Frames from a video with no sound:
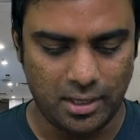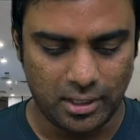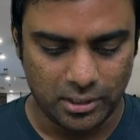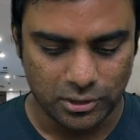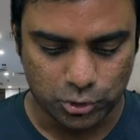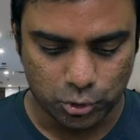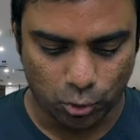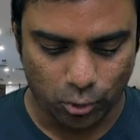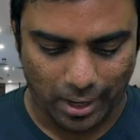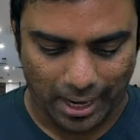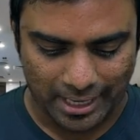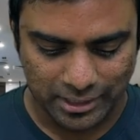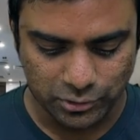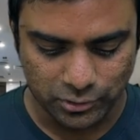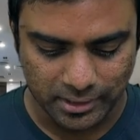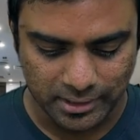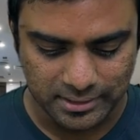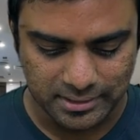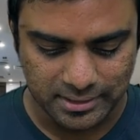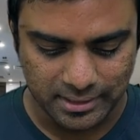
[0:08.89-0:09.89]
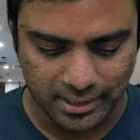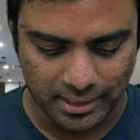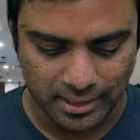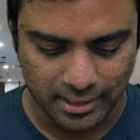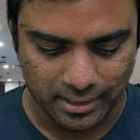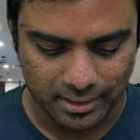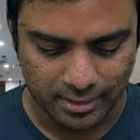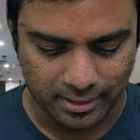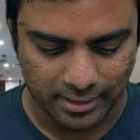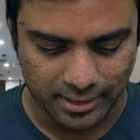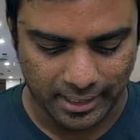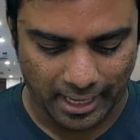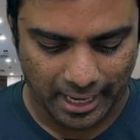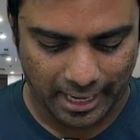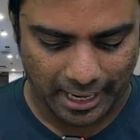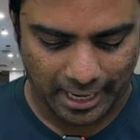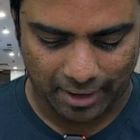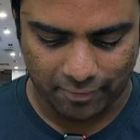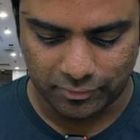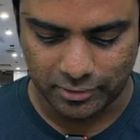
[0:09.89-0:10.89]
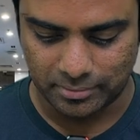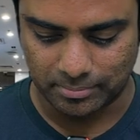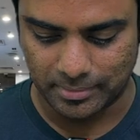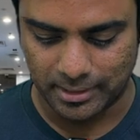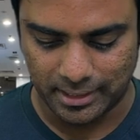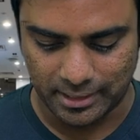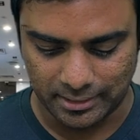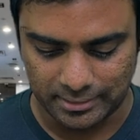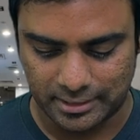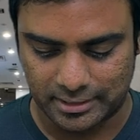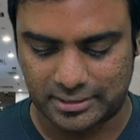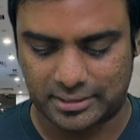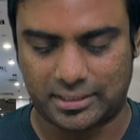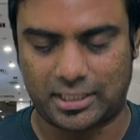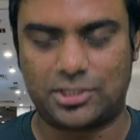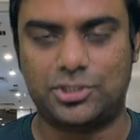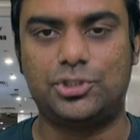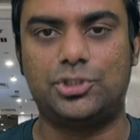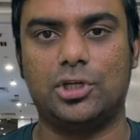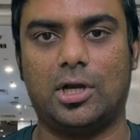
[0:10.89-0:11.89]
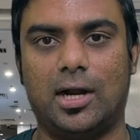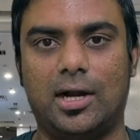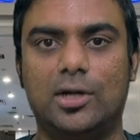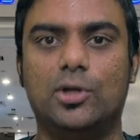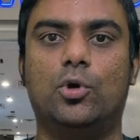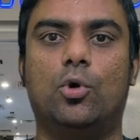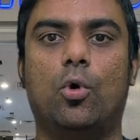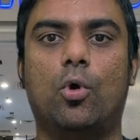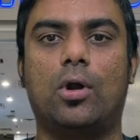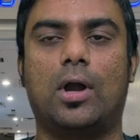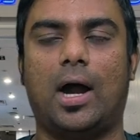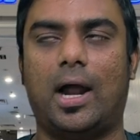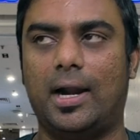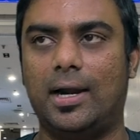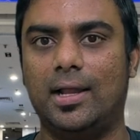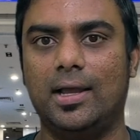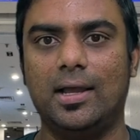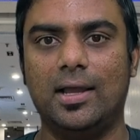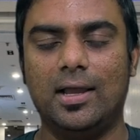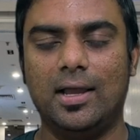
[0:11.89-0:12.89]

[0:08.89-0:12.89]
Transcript: So as you can see, I have with me the touch and go card,